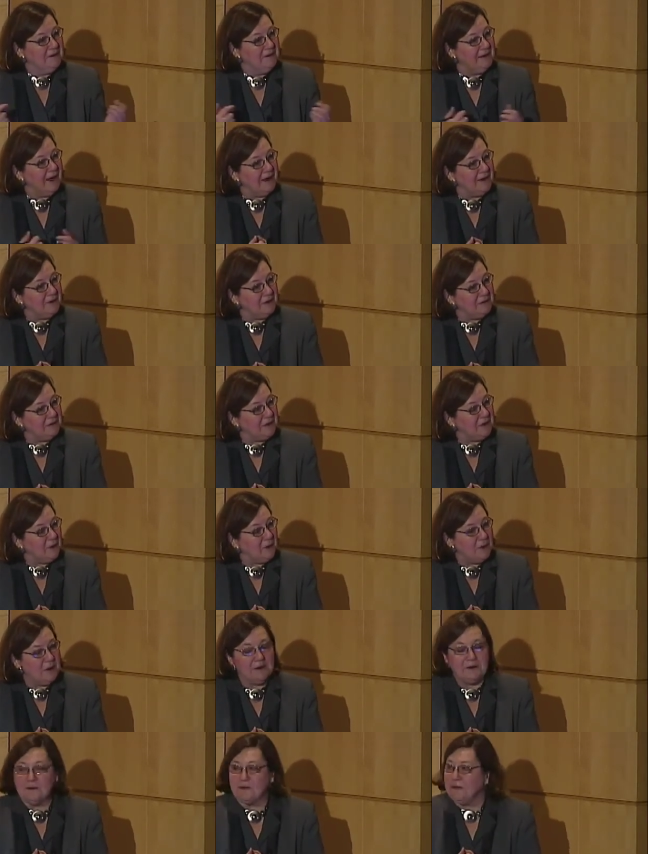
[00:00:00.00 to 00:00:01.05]
Not only the
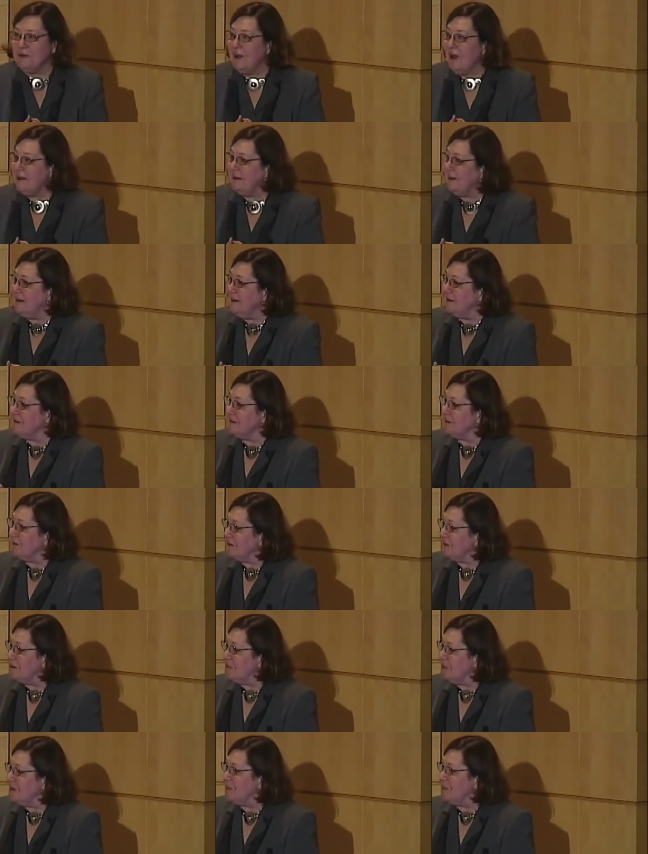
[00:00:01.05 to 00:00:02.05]
wonderful ideas that are going